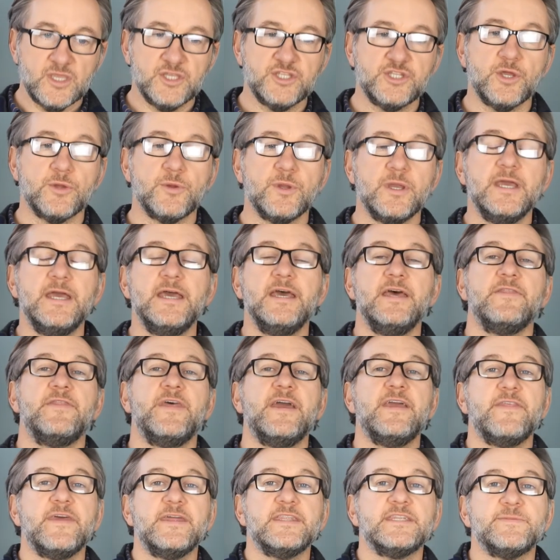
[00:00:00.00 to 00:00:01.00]
So
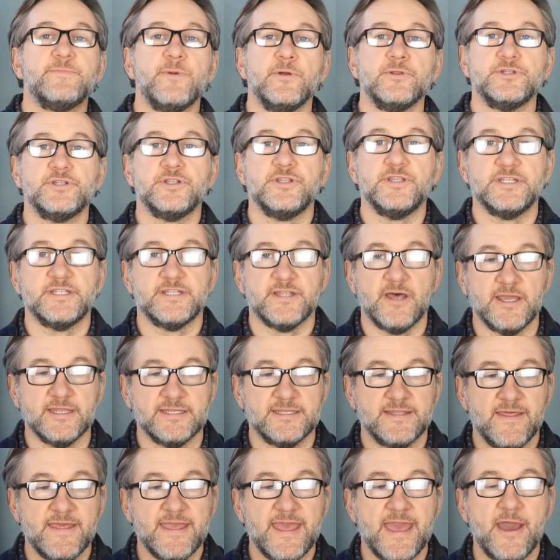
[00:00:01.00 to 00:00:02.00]
they then sponsor the
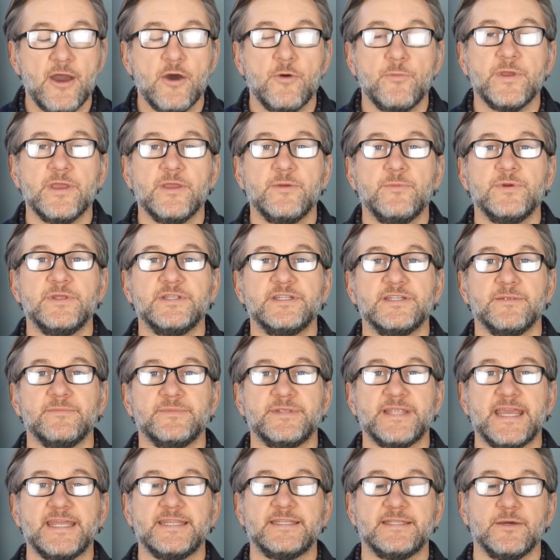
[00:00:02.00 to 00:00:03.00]
site. So they help me with
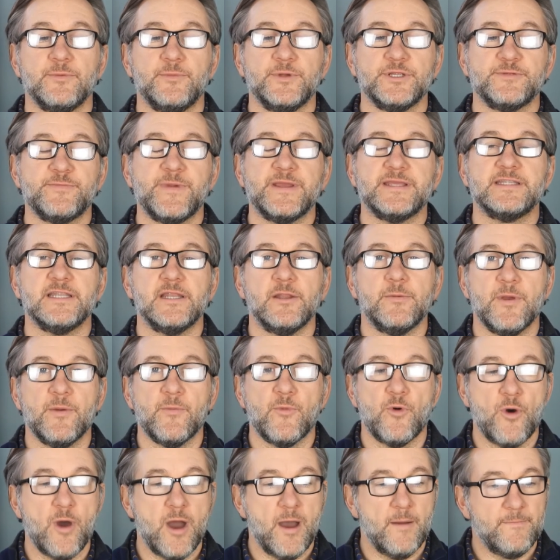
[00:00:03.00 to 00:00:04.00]
some data, which makes it a little
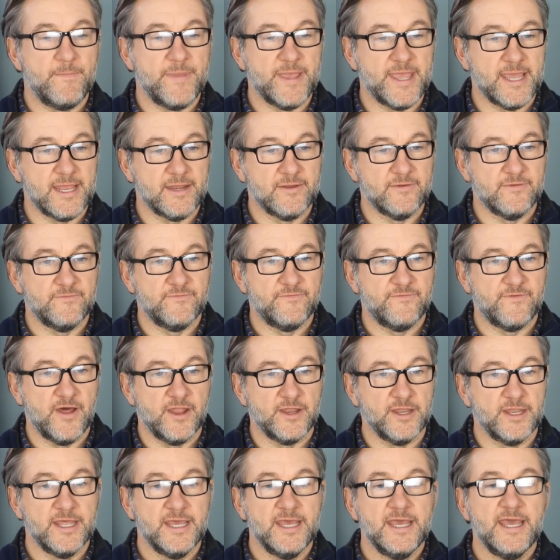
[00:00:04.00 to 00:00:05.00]
bit more upbeat and
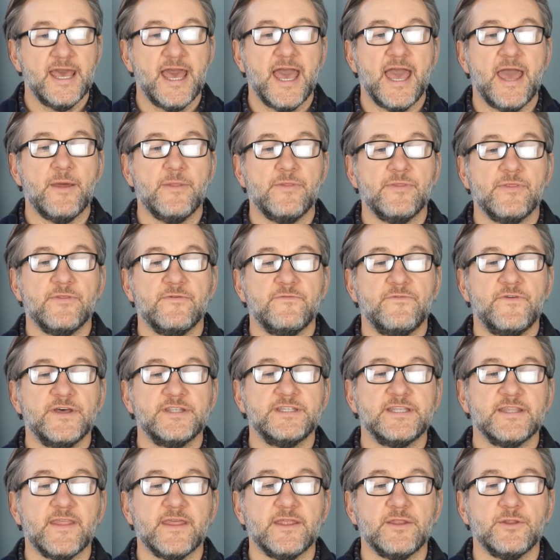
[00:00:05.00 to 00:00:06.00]
fun. And the
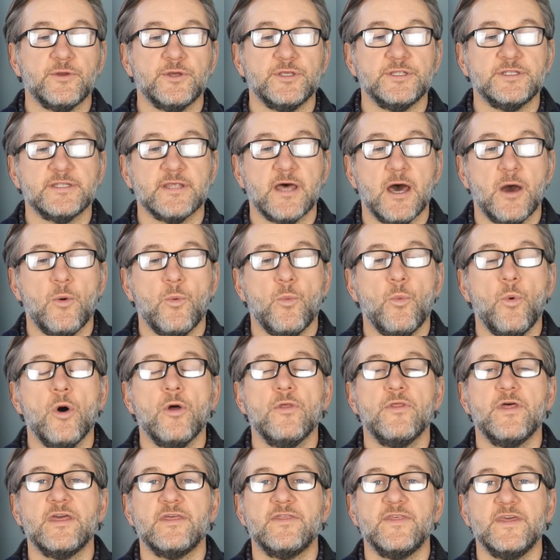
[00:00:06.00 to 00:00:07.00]
first thing they do is
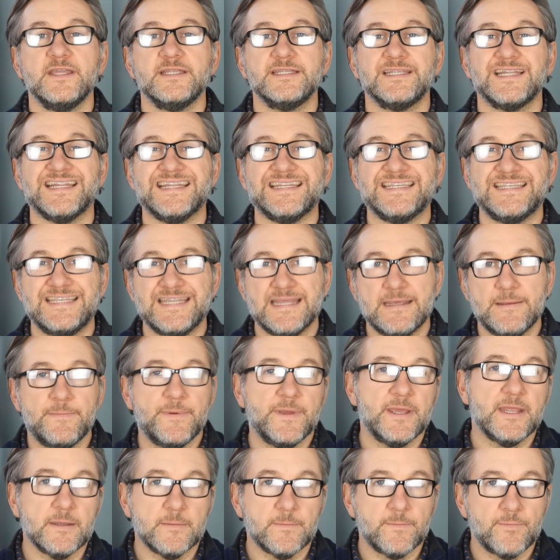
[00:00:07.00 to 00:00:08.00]
what they think is going to
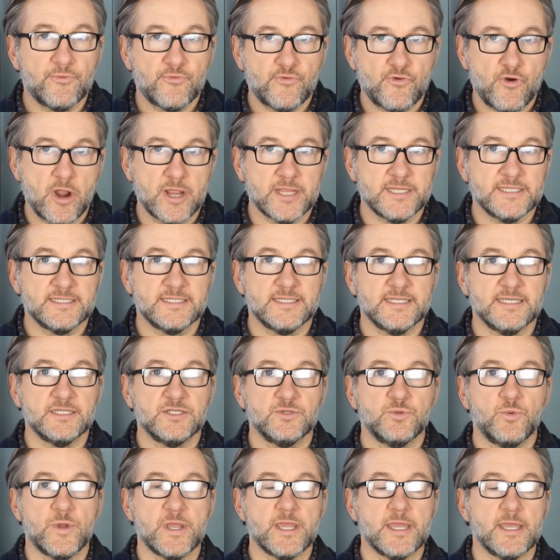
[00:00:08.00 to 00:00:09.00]
dip in price
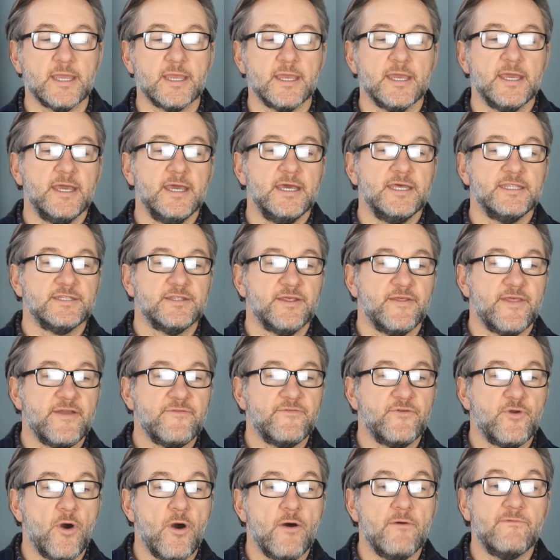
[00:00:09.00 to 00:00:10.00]
this week. So
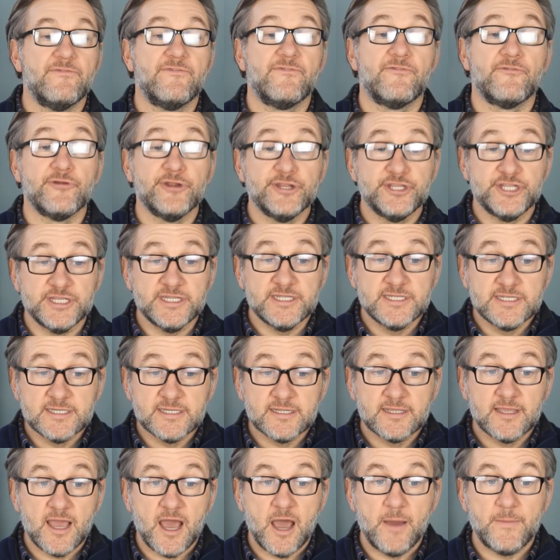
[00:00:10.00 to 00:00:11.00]
they've got
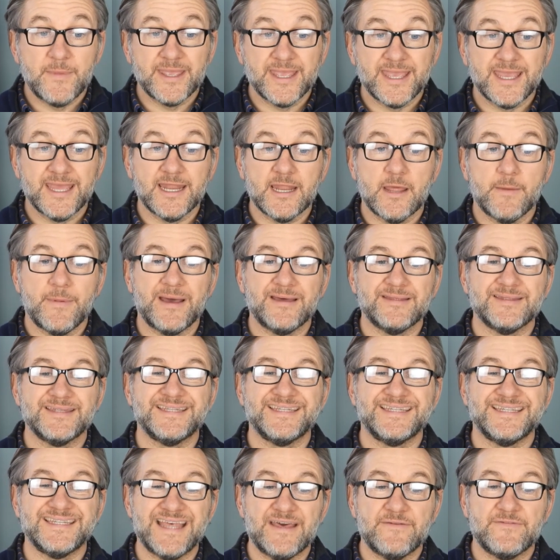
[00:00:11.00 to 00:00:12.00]
fridges coming in about
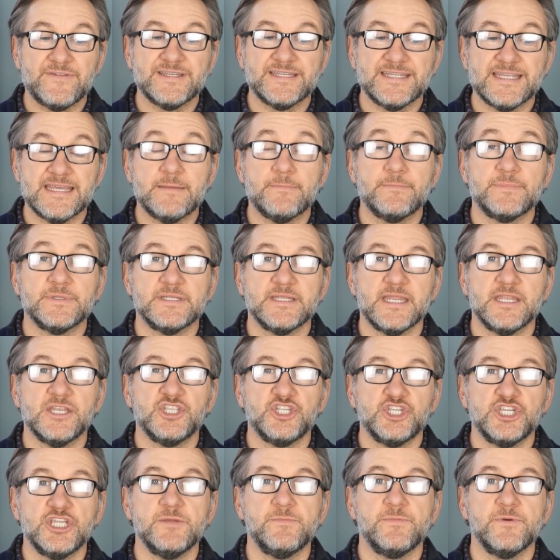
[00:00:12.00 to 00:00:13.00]

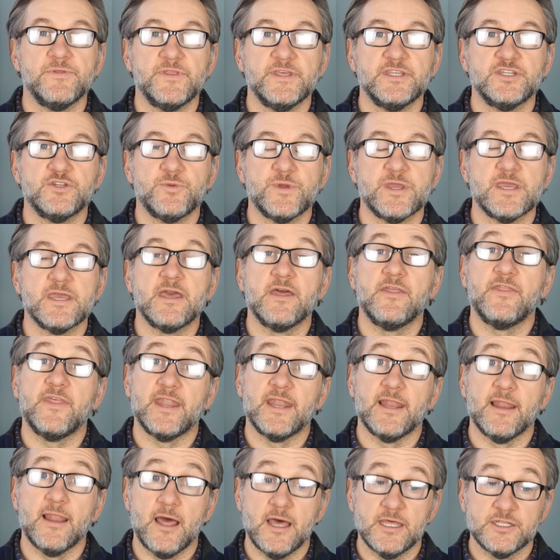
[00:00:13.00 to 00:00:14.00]
17% cheaper this week
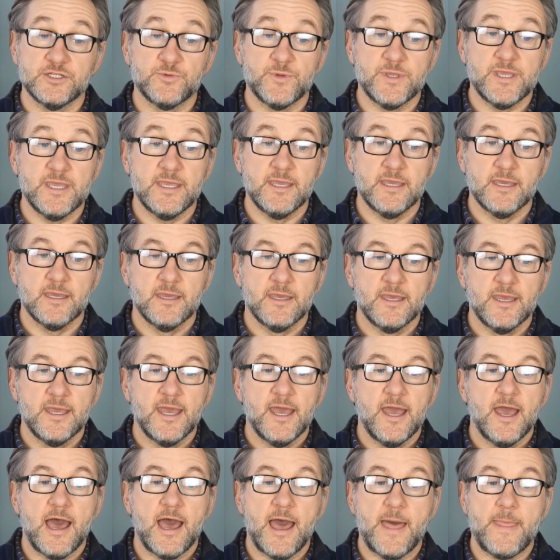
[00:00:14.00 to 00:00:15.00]
than last week.
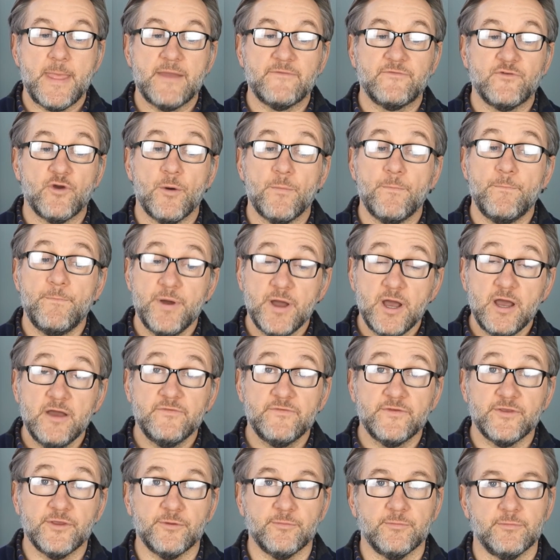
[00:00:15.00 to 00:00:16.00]
And they've got
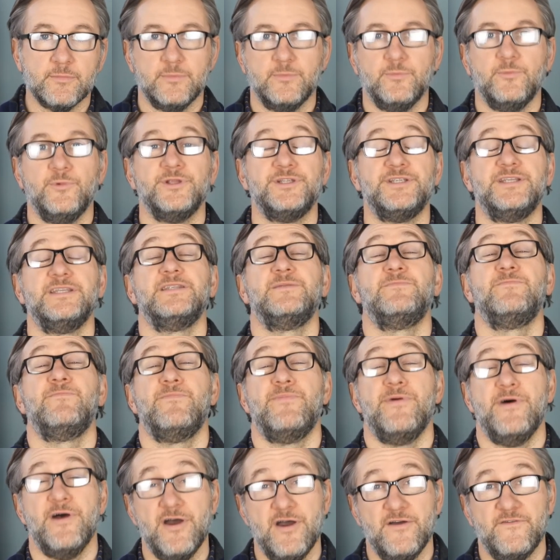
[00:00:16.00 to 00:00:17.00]
perfume, which is
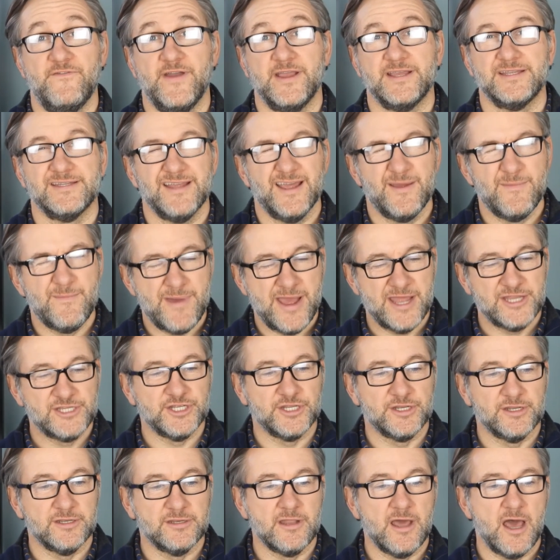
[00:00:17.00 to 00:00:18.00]
perfect. So I
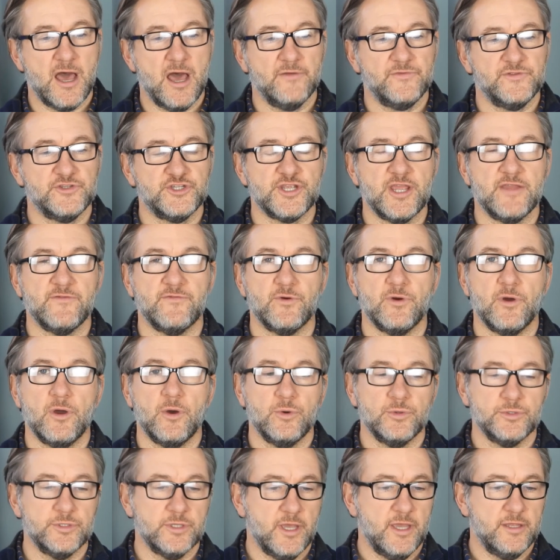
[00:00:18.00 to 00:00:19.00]
imagine aftershave
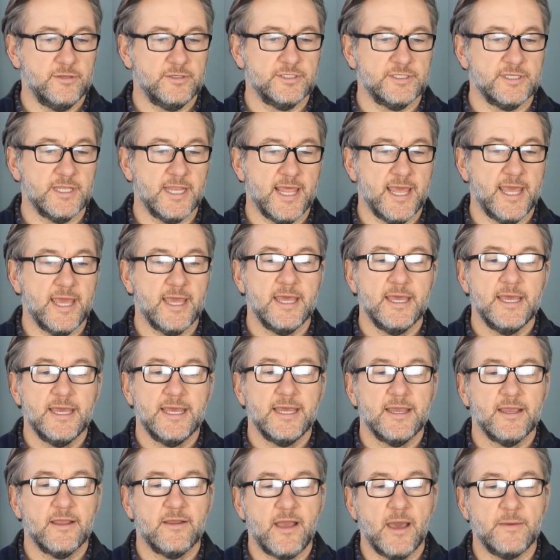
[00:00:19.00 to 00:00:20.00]
or eau de toilette
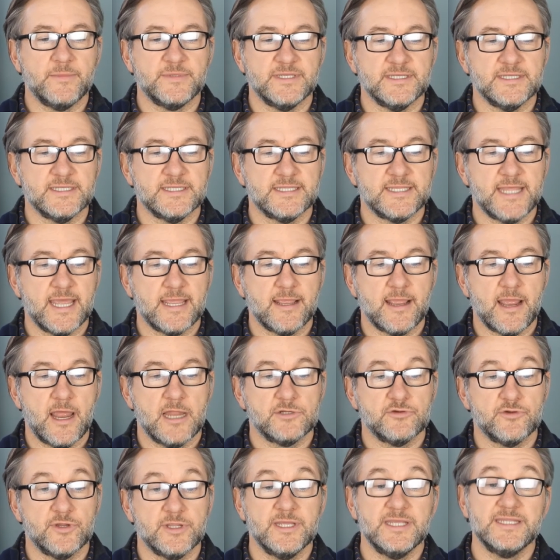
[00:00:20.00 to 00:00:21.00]
comes into the same
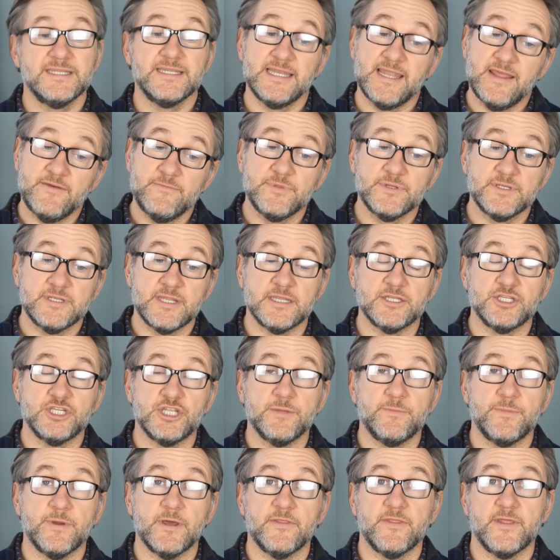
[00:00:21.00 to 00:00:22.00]
category. It's 11%
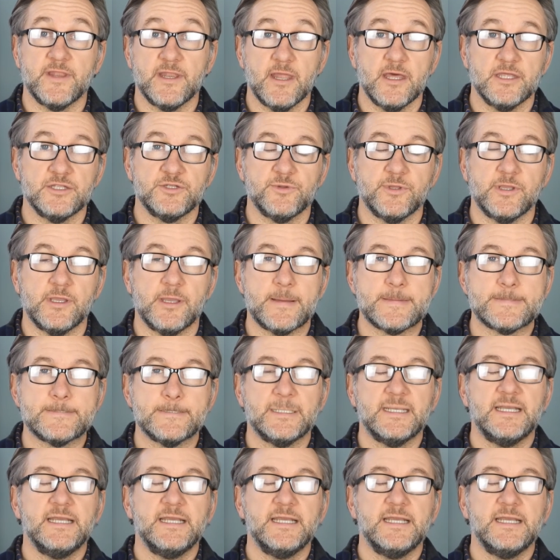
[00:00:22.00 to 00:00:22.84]
cheaper than last week.